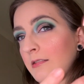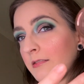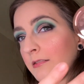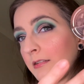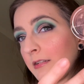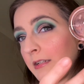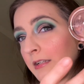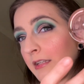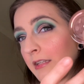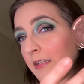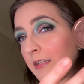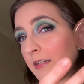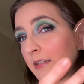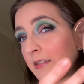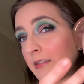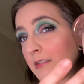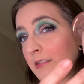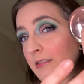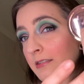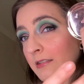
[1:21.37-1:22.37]
Look at
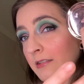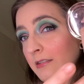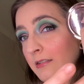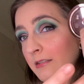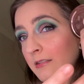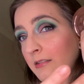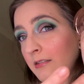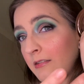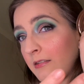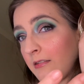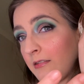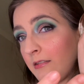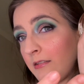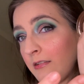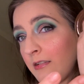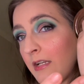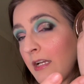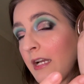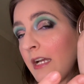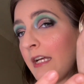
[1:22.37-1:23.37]
that.
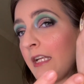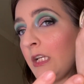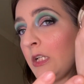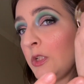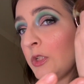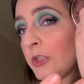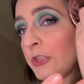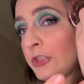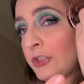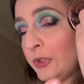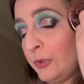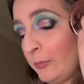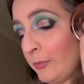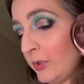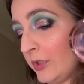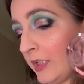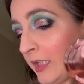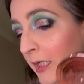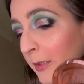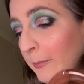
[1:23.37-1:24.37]
That looks super
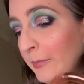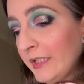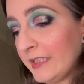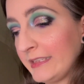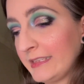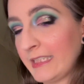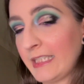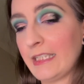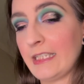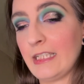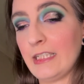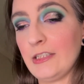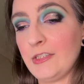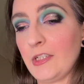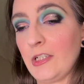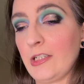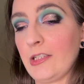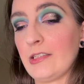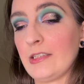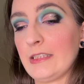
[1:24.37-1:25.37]
dark, but it's not that
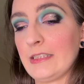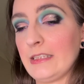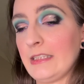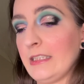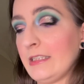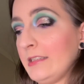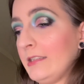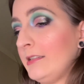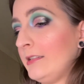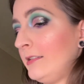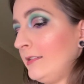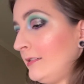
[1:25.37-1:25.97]
dark on the skin.